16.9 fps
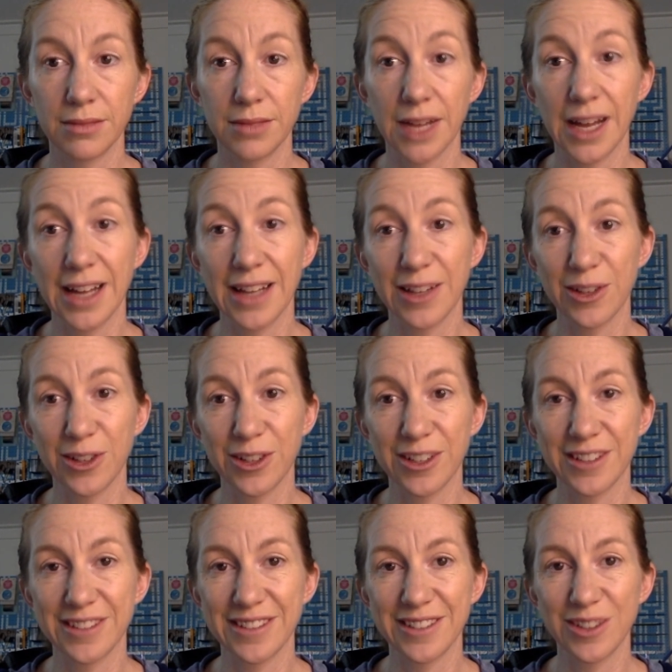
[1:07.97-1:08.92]
Hi, Laura.
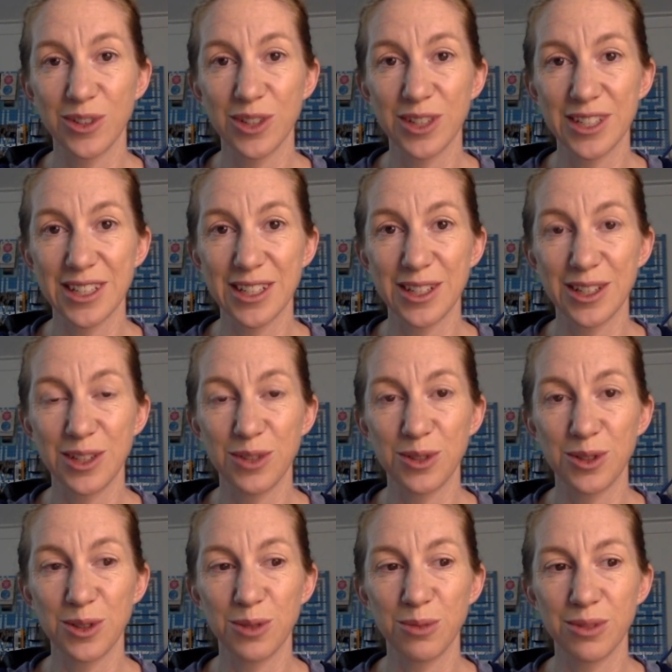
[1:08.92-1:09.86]
Laura's on
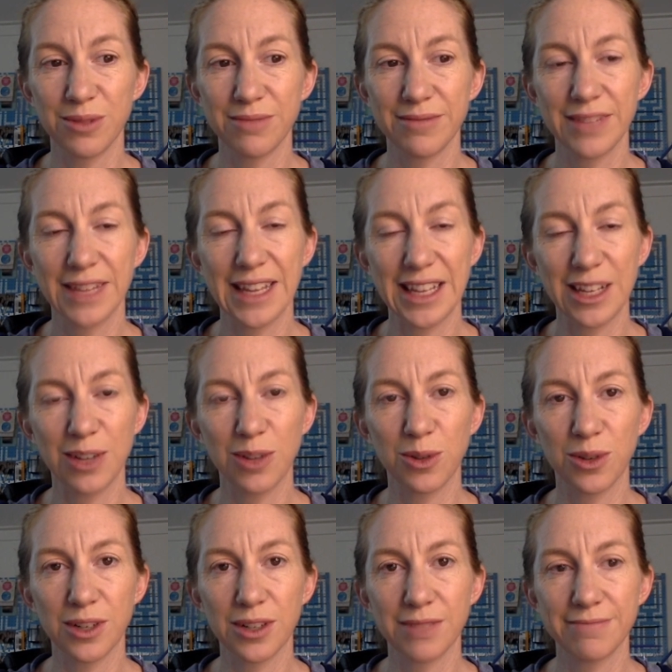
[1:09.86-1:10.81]
YouTube. Thank
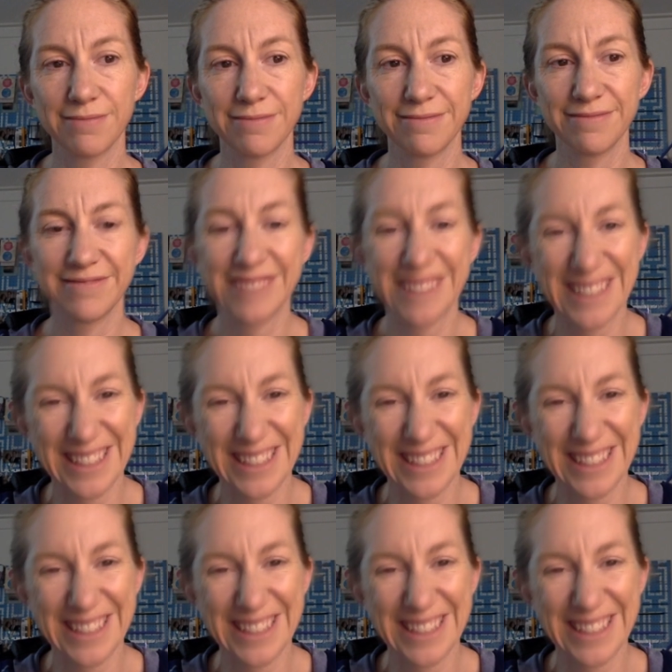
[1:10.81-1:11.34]
you, Laura.